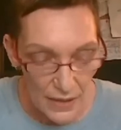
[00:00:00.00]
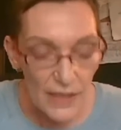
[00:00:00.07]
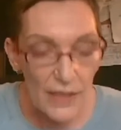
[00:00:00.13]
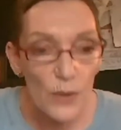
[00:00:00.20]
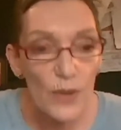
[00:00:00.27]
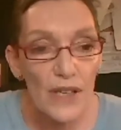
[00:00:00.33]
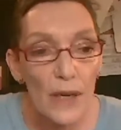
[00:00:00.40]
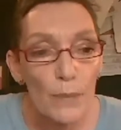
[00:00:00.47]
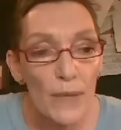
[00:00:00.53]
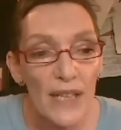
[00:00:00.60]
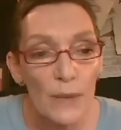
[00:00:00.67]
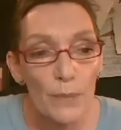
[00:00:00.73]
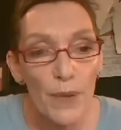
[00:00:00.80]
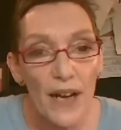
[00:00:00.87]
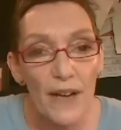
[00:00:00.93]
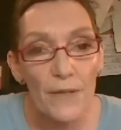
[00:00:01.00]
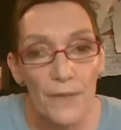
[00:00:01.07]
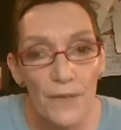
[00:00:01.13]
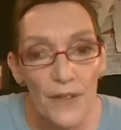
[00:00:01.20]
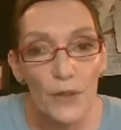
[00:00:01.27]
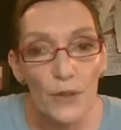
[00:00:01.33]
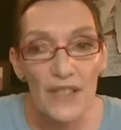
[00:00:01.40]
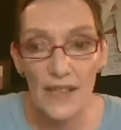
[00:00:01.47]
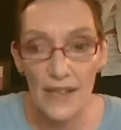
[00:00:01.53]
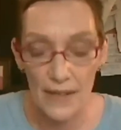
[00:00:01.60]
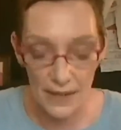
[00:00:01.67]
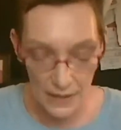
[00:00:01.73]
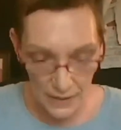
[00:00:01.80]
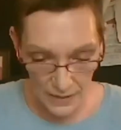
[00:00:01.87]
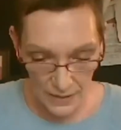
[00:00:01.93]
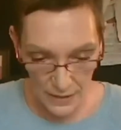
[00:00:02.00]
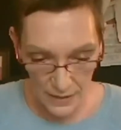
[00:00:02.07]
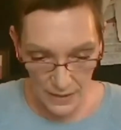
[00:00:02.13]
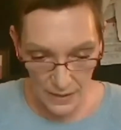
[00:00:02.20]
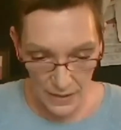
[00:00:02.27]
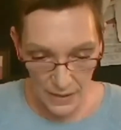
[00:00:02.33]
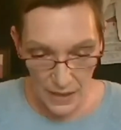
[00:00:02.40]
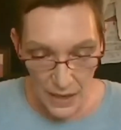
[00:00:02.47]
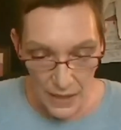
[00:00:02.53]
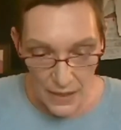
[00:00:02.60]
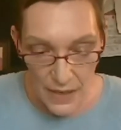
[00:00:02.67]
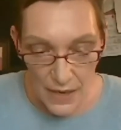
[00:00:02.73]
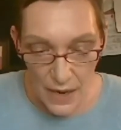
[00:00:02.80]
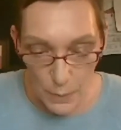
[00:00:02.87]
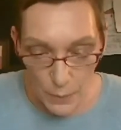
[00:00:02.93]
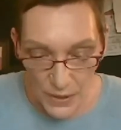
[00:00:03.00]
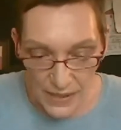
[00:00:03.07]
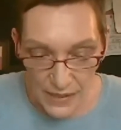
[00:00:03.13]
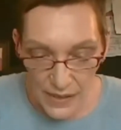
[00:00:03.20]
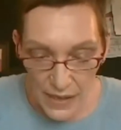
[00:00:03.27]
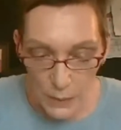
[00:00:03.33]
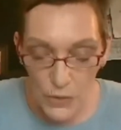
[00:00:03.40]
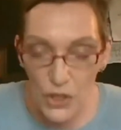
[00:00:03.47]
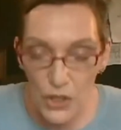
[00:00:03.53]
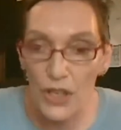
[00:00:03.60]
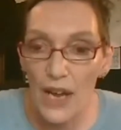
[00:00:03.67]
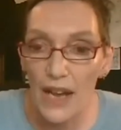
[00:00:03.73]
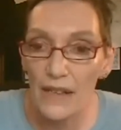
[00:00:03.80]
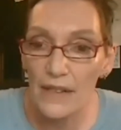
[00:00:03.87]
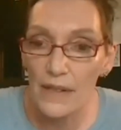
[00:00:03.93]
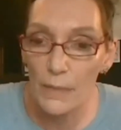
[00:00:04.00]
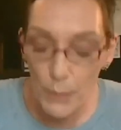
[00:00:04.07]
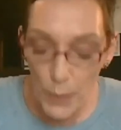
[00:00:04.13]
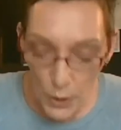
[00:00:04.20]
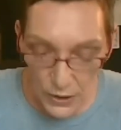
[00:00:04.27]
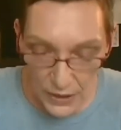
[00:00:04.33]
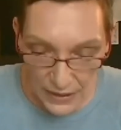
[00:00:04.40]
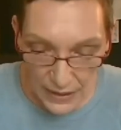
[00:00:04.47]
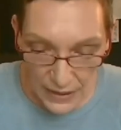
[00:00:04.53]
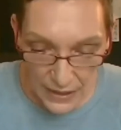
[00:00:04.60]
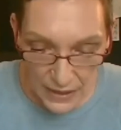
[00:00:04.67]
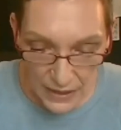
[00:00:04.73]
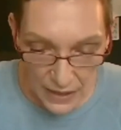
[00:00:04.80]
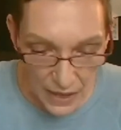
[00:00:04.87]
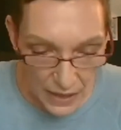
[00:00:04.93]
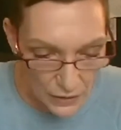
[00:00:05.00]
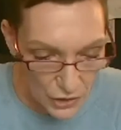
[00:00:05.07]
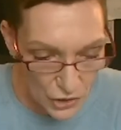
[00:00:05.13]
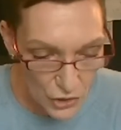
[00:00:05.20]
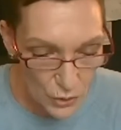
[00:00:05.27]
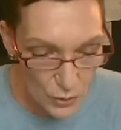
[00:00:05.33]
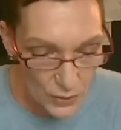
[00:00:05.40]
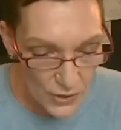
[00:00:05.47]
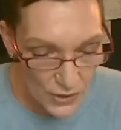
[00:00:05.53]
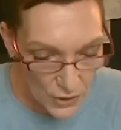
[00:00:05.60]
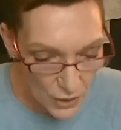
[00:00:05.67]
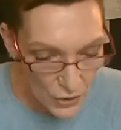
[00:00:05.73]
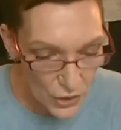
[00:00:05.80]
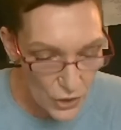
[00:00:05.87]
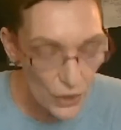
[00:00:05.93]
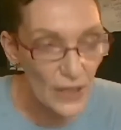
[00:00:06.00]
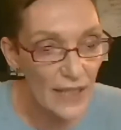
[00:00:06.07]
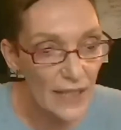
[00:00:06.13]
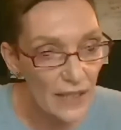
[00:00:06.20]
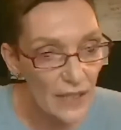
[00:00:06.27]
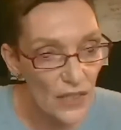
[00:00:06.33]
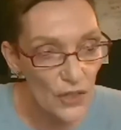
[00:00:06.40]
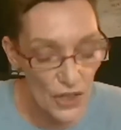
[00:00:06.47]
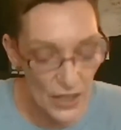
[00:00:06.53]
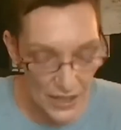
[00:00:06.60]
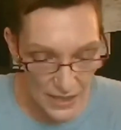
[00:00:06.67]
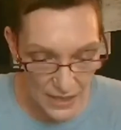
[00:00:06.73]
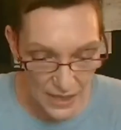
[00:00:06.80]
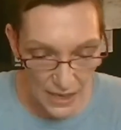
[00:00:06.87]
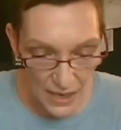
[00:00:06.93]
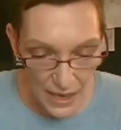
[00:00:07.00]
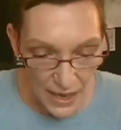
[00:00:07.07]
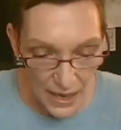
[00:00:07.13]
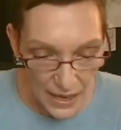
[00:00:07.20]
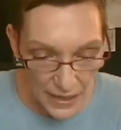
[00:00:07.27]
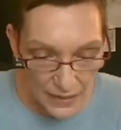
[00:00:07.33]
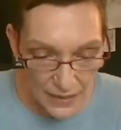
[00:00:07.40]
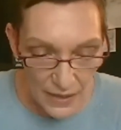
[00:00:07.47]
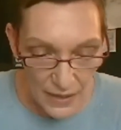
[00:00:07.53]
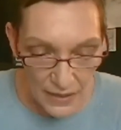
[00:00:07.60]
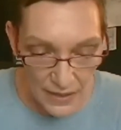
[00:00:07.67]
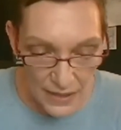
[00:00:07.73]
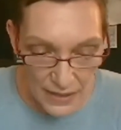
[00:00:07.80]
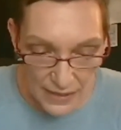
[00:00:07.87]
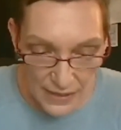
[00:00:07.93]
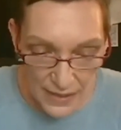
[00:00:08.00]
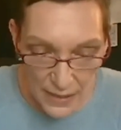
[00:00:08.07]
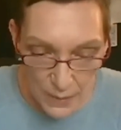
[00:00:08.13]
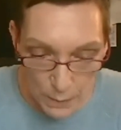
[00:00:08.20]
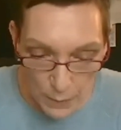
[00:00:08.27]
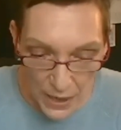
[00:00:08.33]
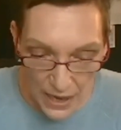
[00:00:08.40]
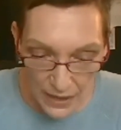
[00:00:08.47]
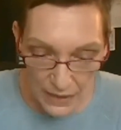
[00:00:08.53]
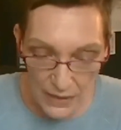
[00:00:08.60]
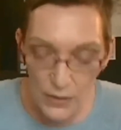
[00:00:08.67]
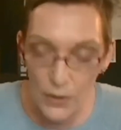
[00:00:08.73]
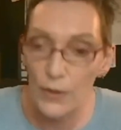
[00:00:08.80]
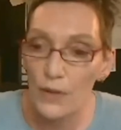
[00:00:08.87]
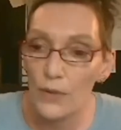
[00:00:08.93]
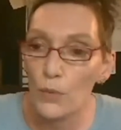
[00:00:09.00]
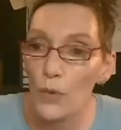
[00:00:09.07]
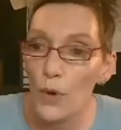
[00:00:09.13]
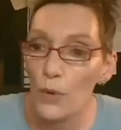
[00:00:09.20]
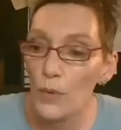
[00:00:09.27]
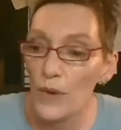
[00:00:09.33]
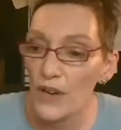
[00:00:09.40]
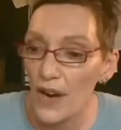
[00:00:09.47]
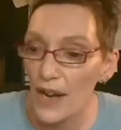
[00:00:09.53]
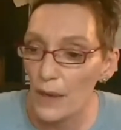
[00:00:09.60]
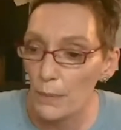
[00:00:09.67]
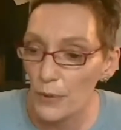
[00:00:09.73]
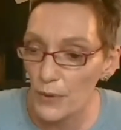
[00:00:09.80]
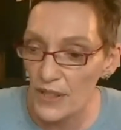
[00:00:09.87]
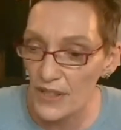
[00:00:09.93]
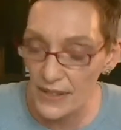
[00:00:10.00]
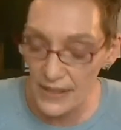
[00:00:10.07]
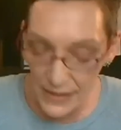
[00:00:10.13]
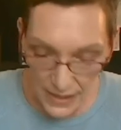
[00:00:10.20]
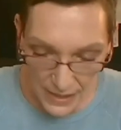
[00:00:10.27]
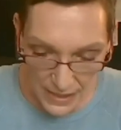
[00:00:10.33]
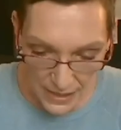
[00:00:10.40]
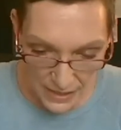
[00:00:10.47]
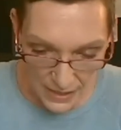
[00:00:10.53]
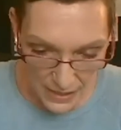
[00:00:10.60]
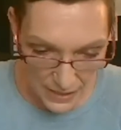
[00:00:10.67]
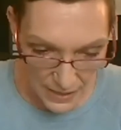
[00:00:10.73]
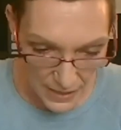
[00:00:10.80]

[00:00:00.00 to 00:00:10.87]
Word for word: That's what I mean by filter, that our perception has a bodily, cultural, social history, and that this impacts on what we're able to see.